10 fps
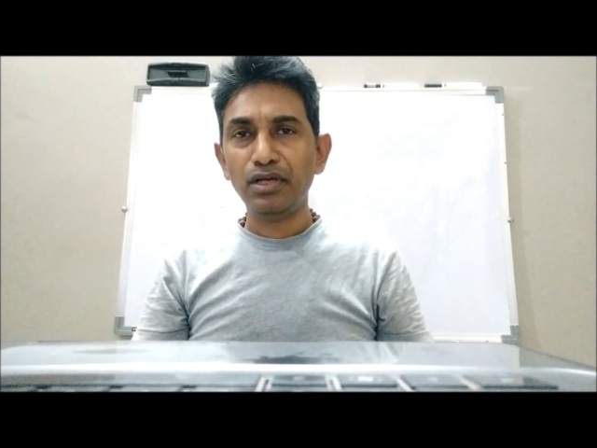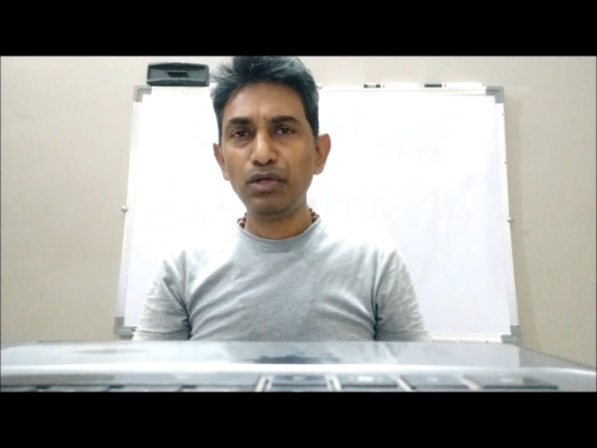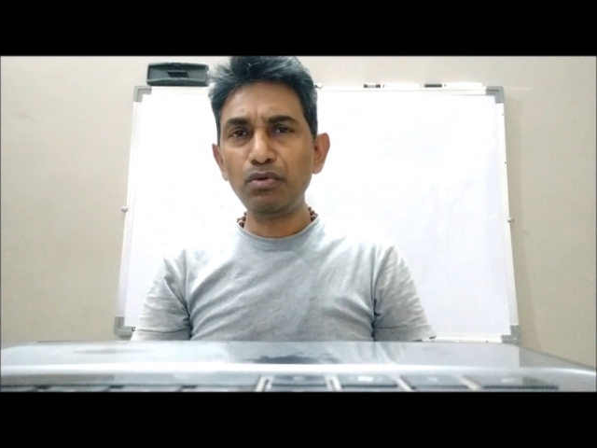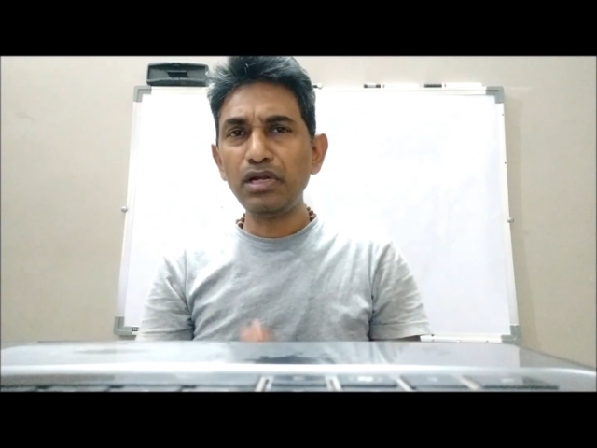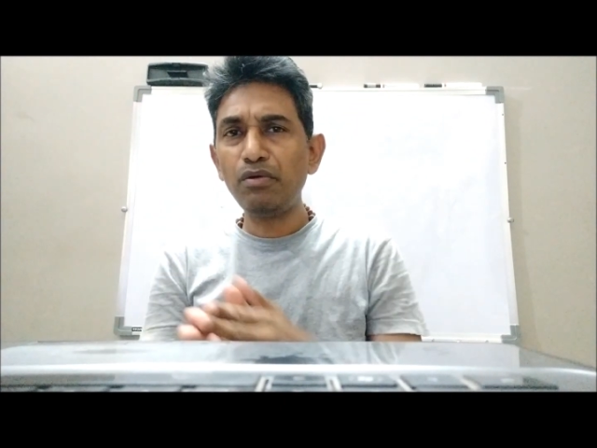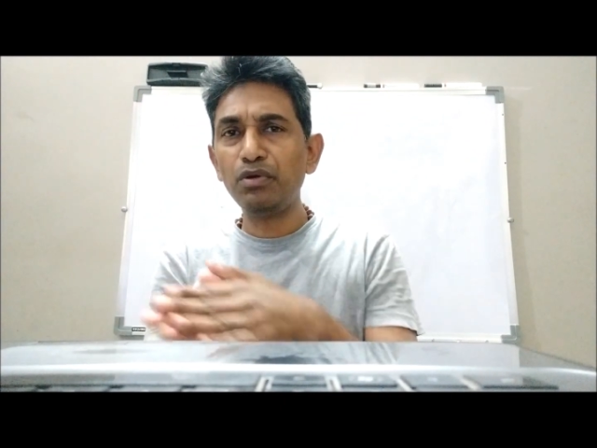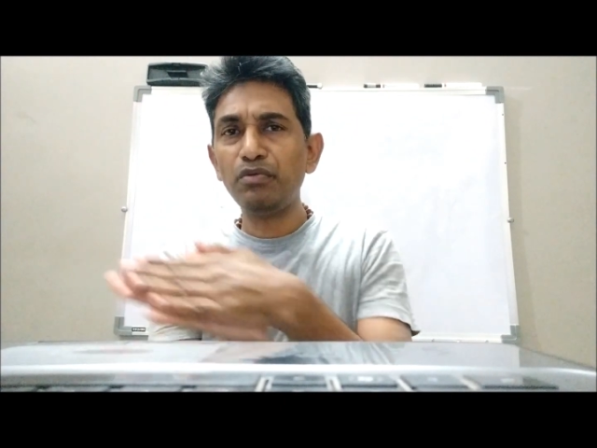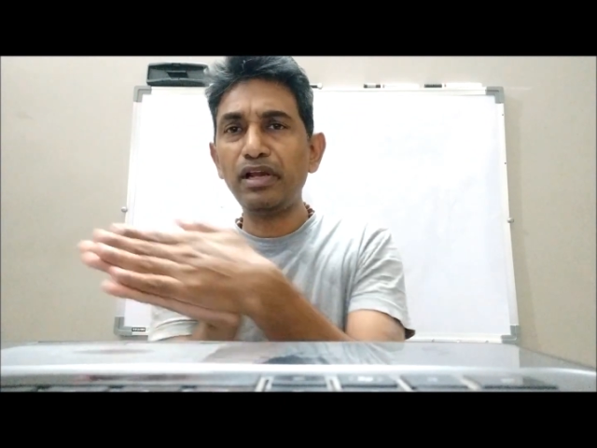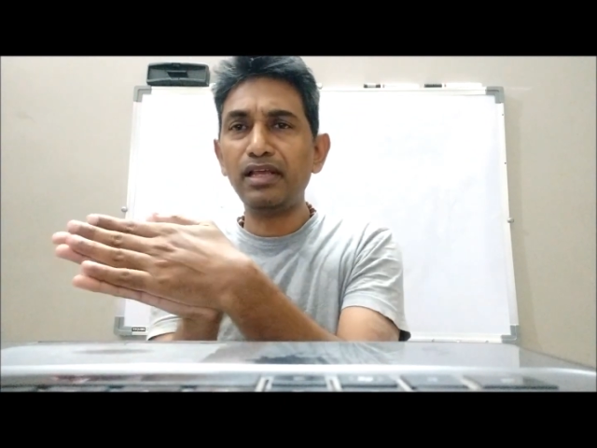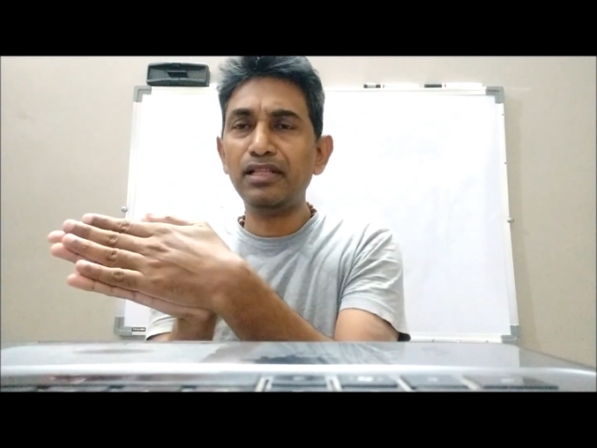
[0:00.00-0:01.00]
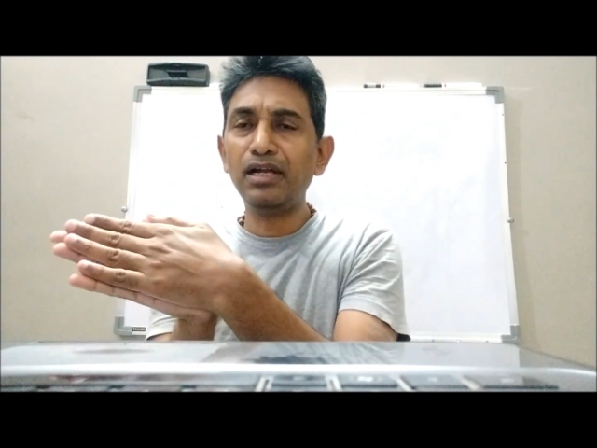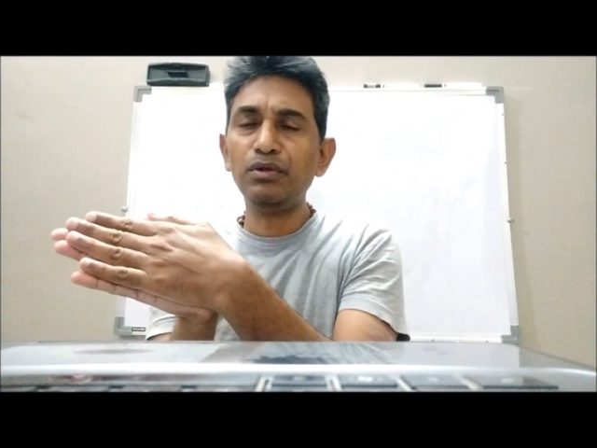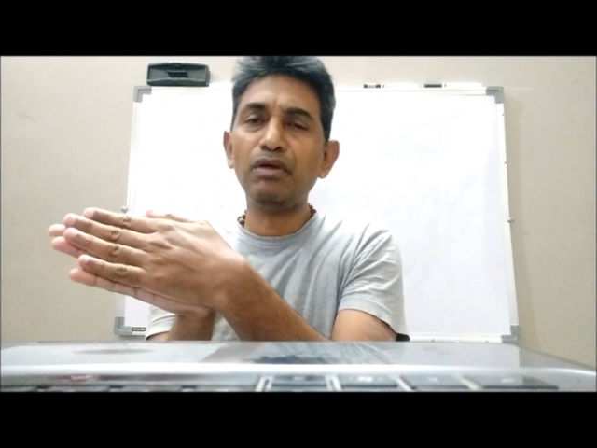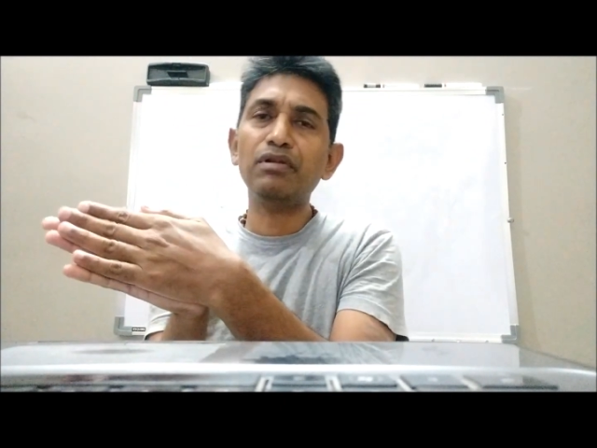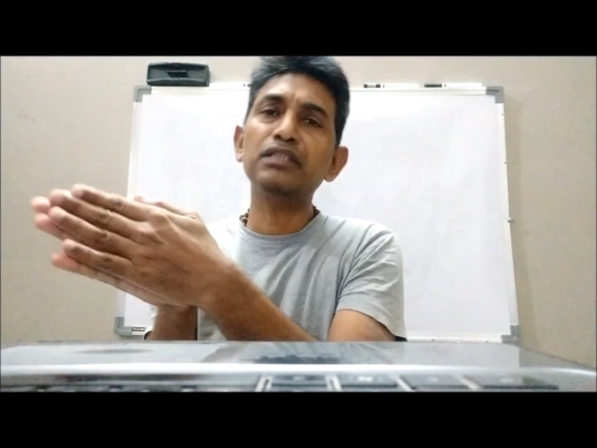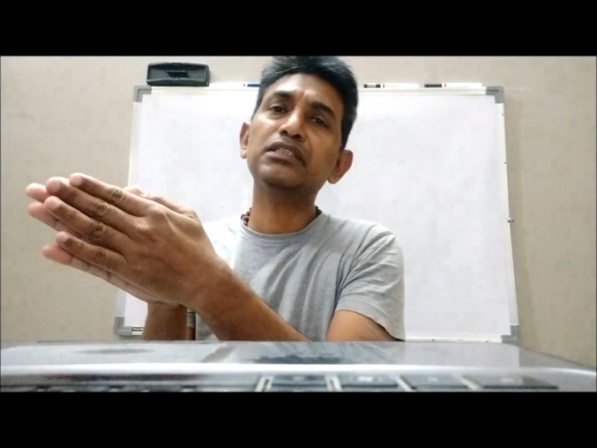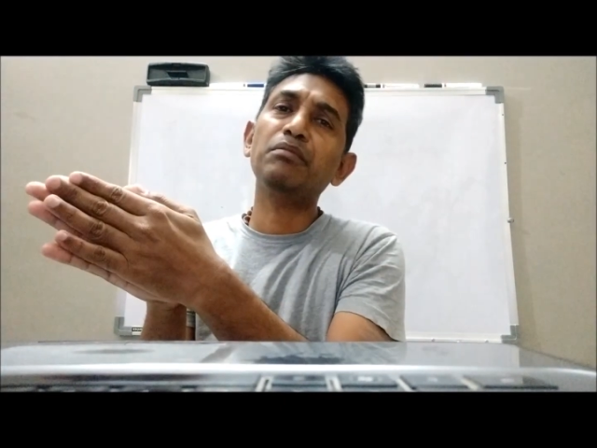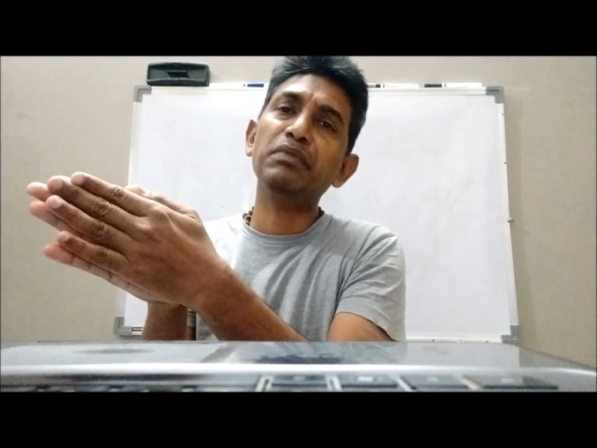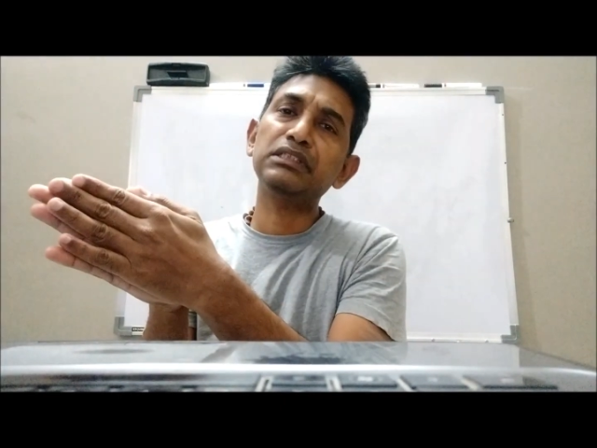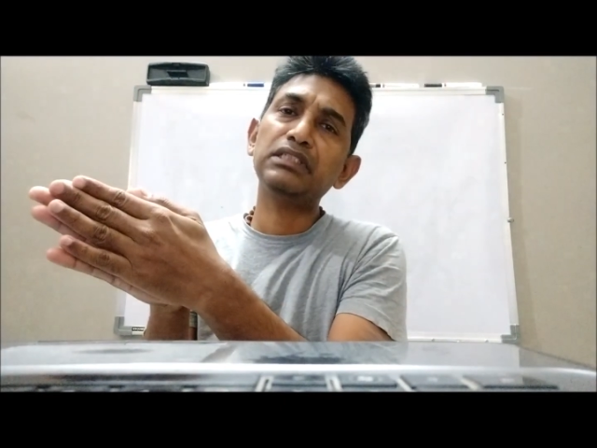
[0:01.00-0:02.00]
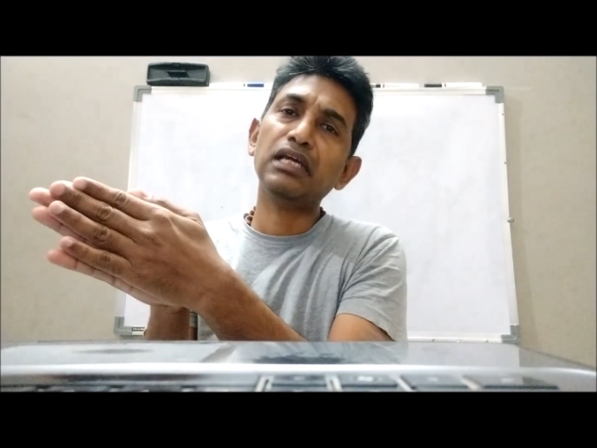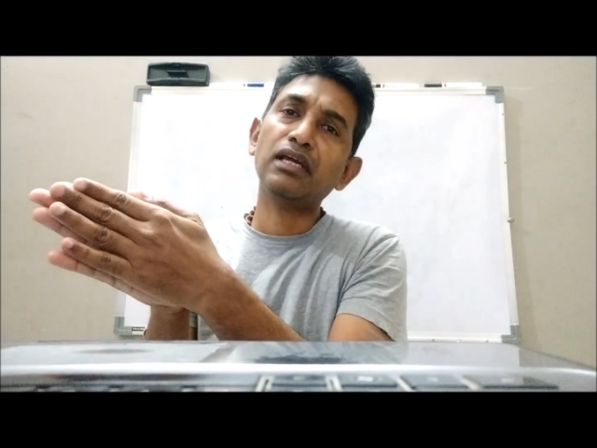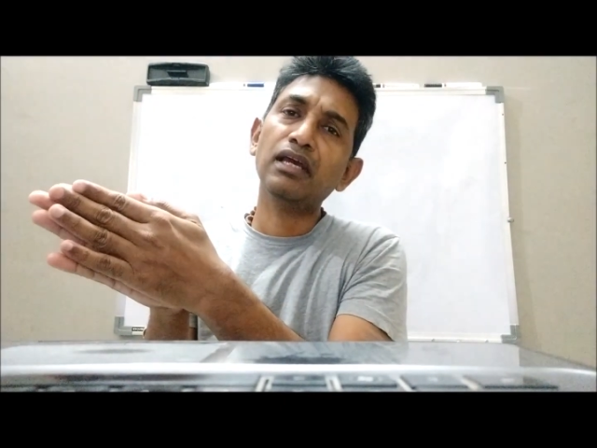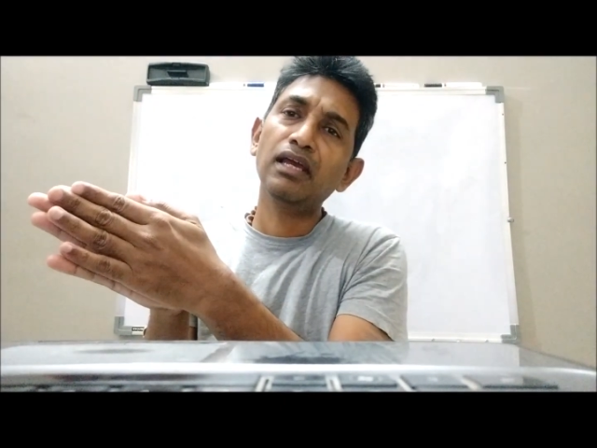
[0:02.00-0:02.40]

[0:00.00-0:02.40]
You don't have to worry that you have done some mistake.